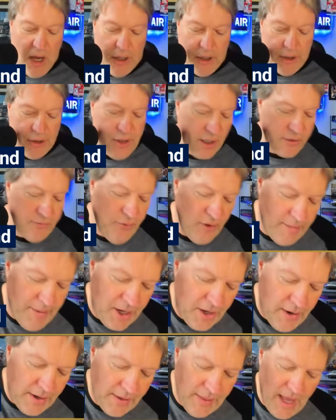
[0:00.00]
Chuck Freeman
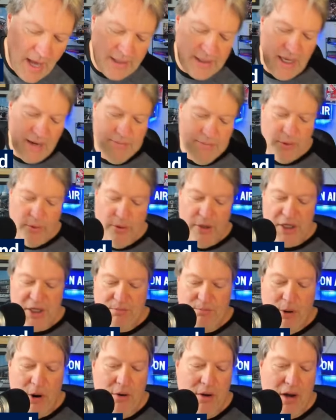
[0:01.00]
here on Lockdown Brewers,
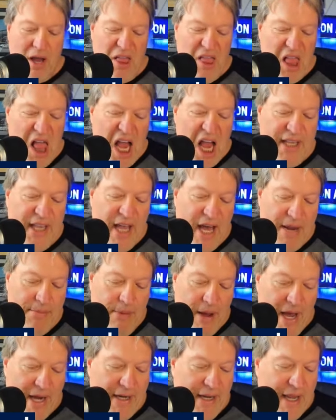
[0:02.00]
part of the Lockdown
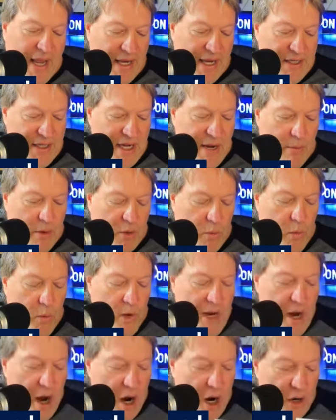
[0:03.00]
Podcast Network.
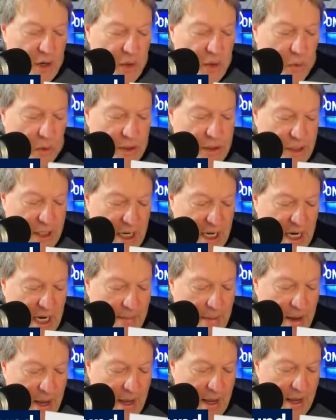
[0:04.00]
We are your
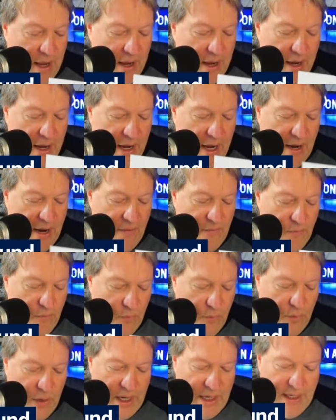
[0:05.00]
team
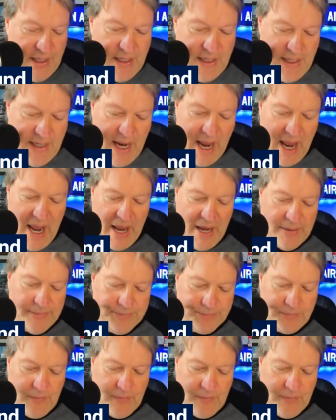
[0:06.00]
every day.